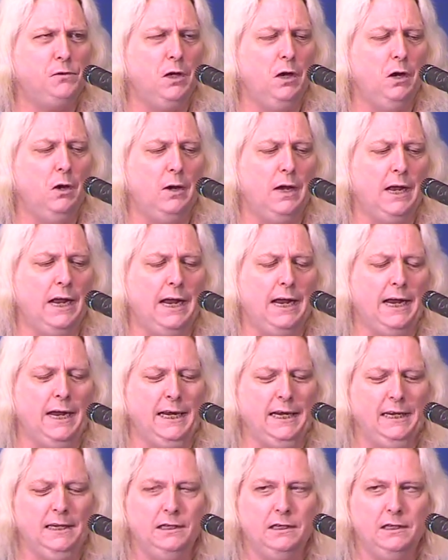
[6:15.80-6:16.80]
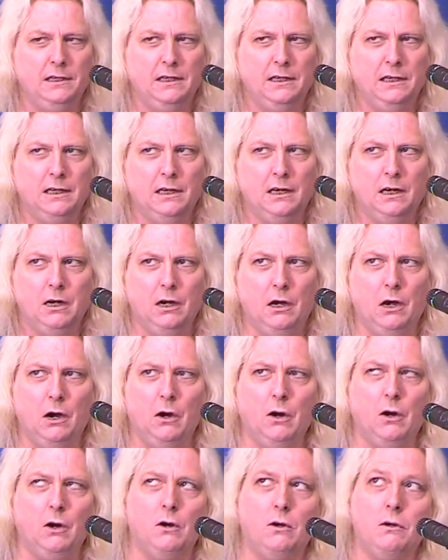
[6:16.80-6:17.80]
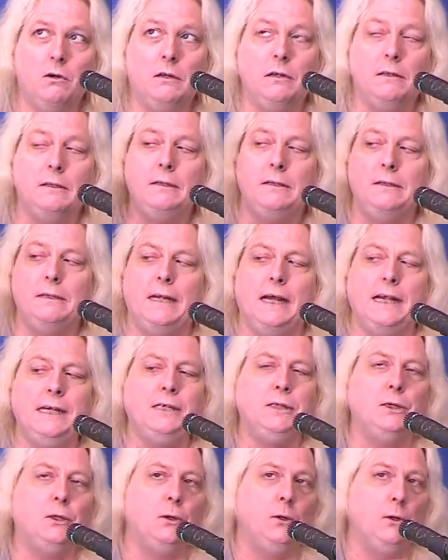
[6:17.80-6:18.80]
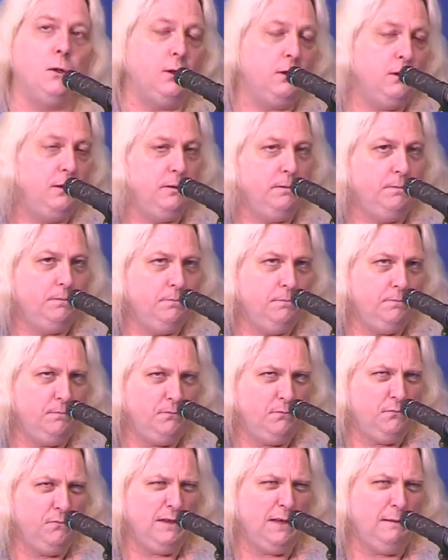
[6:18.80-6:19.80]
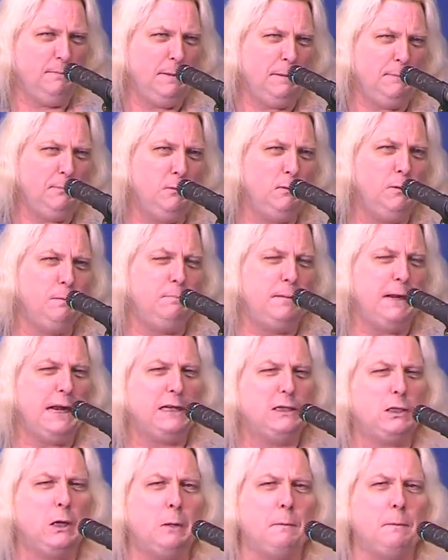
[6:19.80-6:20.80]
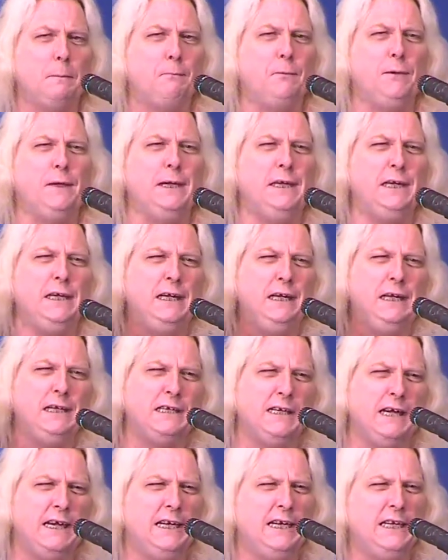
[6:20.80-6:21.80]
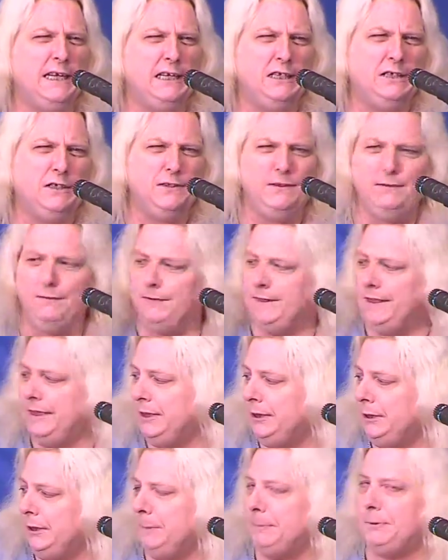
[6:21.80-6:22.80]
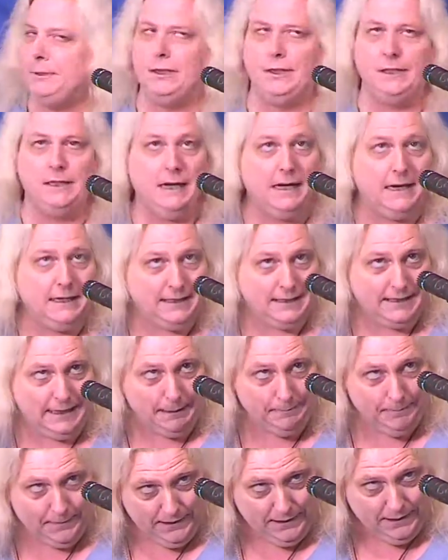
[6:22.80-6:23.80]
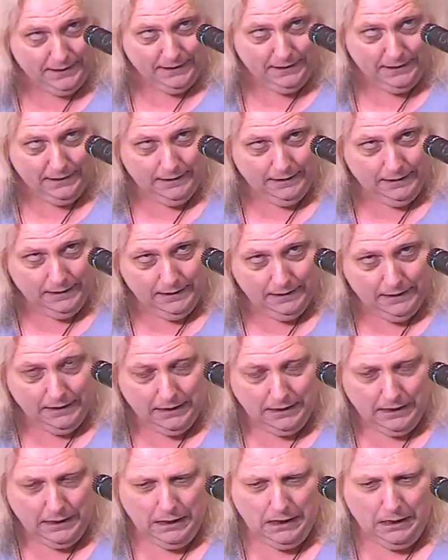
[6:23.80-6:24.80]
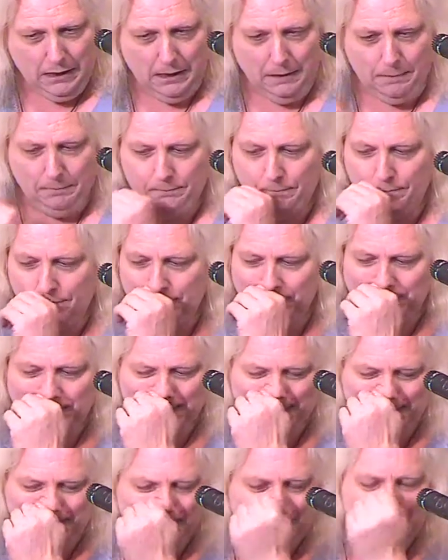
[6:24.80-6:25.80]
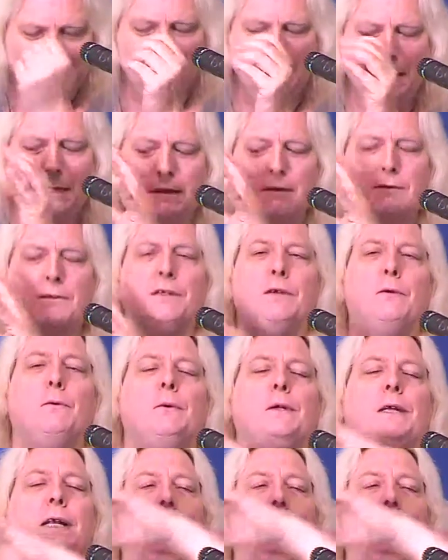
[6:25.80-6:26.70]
okay, are lighter than people with bad karma, bringing it, tying it into the Egyptian concept. And so when